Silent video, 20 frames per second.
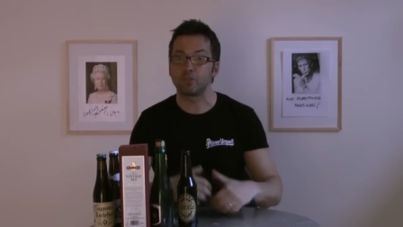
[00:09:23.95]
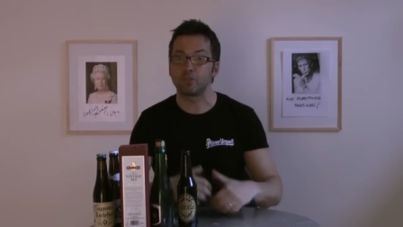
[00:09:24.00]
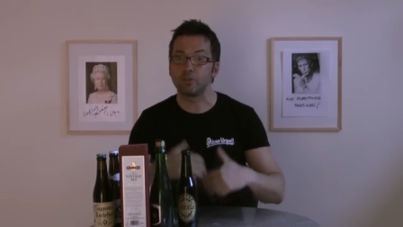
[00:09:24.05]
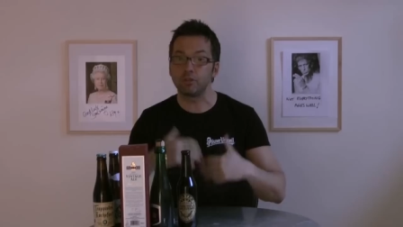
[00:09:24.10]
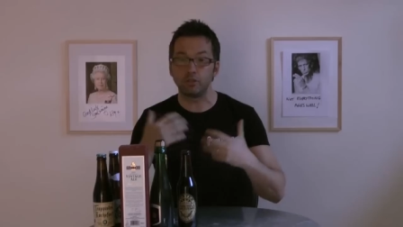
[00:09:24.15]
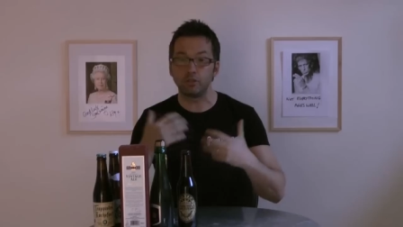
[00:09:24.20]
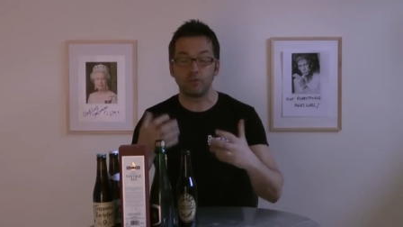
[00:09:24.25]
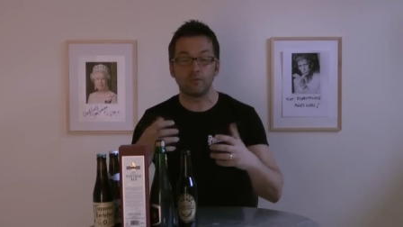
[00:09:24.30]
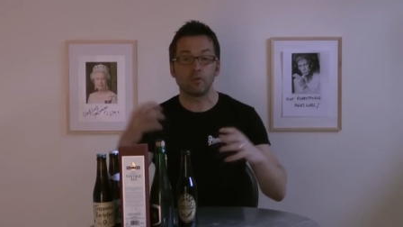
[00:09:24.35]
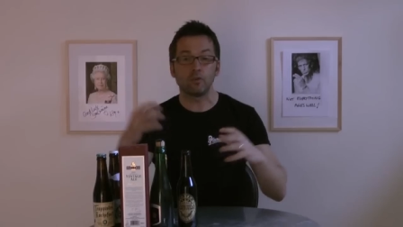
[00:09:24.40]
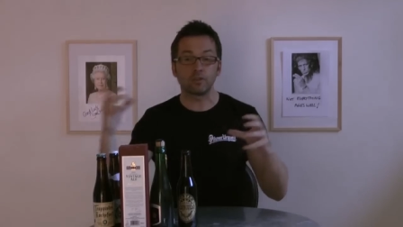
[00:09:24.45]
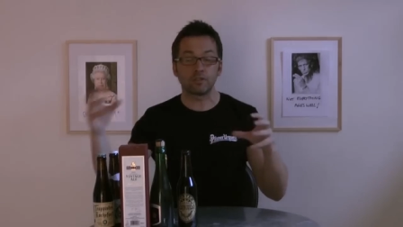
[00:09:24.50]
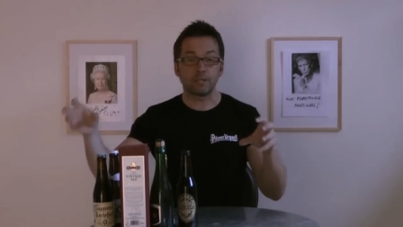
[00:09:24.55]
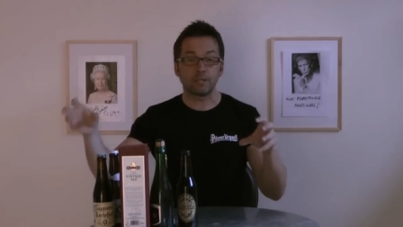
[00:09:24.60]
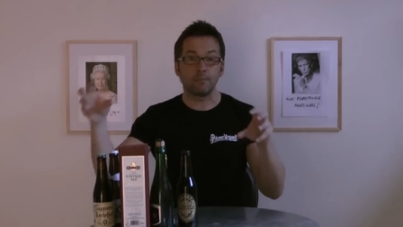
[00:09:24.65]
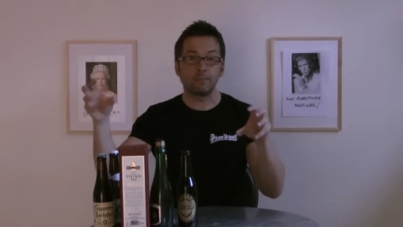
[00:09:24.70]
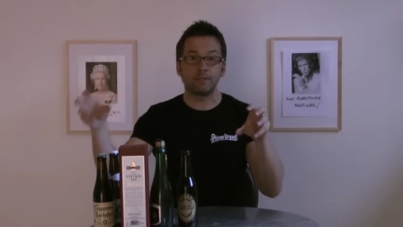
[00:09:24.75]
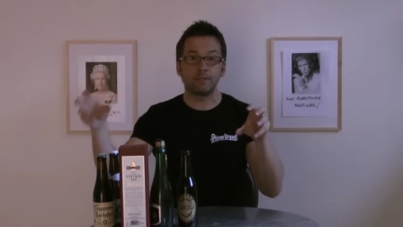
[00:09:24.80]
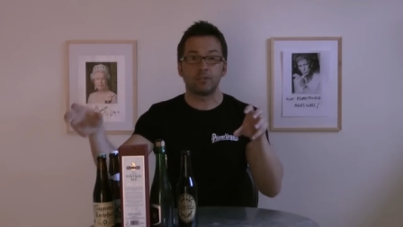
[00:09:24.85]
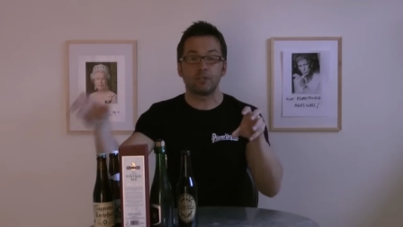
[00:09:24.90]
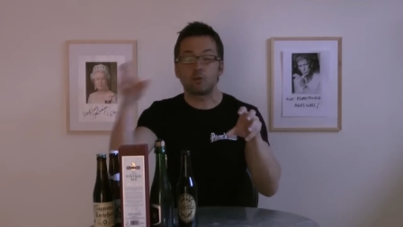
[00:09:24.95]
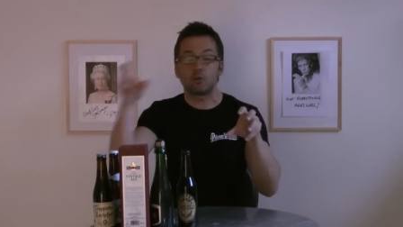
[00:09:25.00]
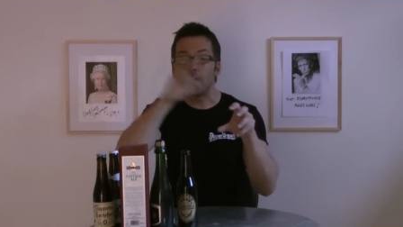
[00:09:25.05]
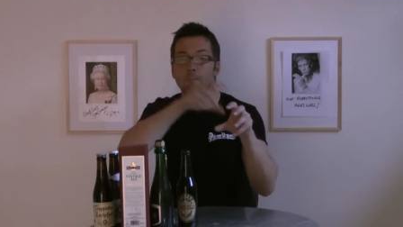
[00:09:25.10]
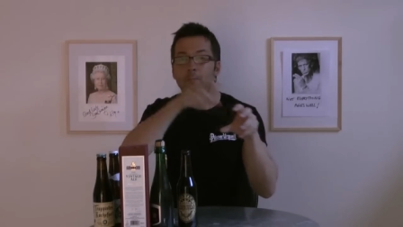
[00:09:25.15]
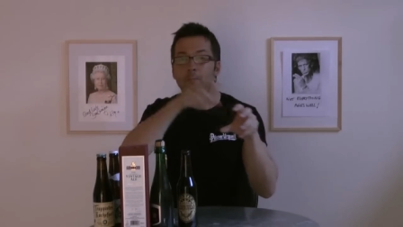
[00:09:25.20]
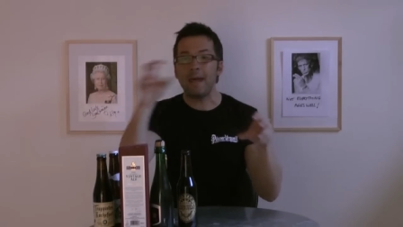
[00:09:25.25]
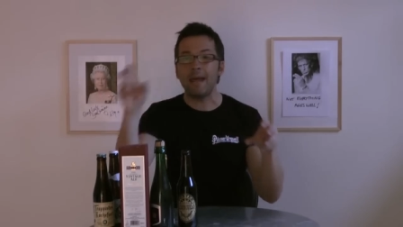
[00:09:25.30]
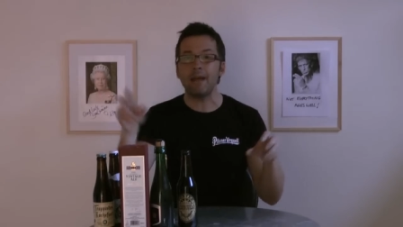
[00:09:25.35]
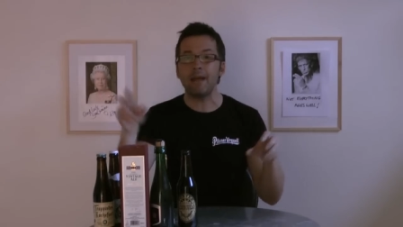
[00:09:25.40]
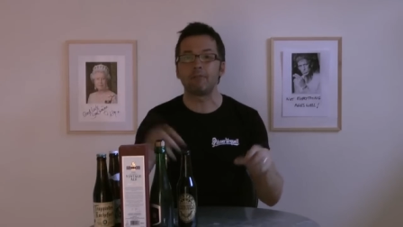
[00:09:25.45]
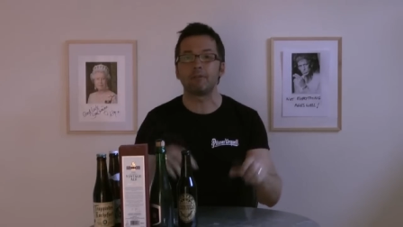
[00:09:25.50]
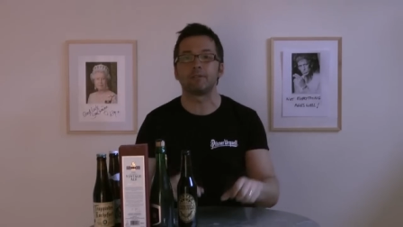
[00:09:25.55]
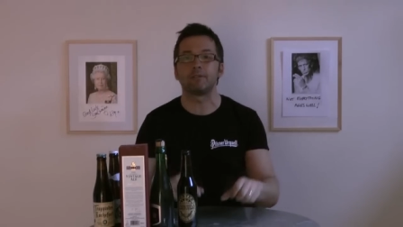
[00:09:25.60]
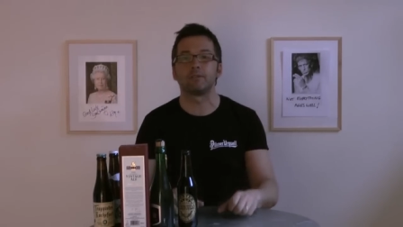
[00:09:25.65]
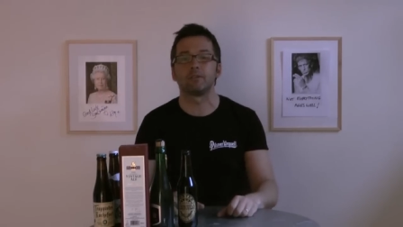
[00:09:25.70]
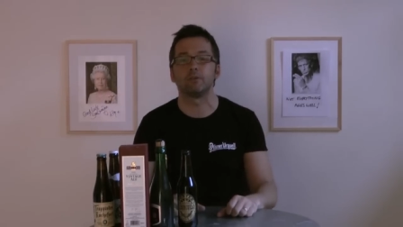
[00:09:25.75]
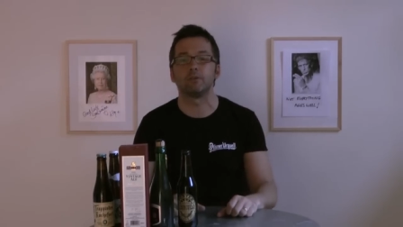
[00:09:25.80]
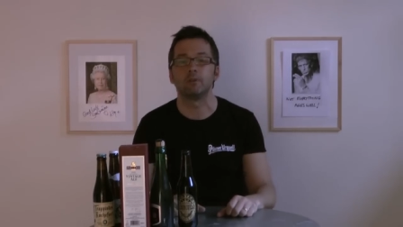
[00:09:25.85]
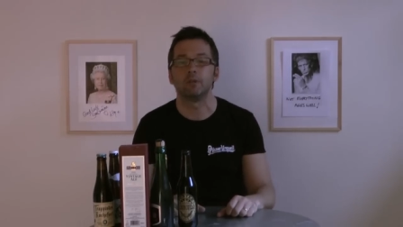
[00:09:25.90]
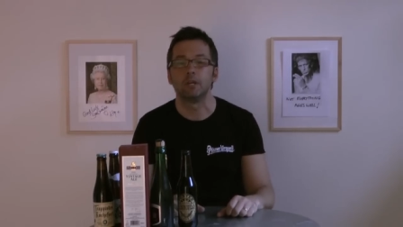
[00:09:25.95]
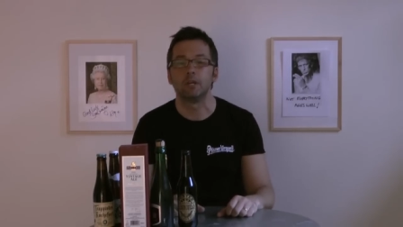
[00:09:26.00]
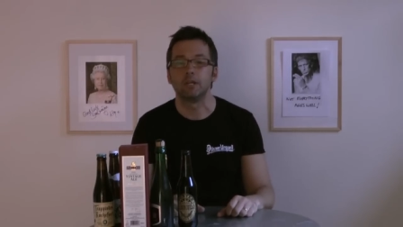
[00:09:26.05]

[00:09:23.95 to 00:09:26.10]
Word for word: so that you've got something to compare it to.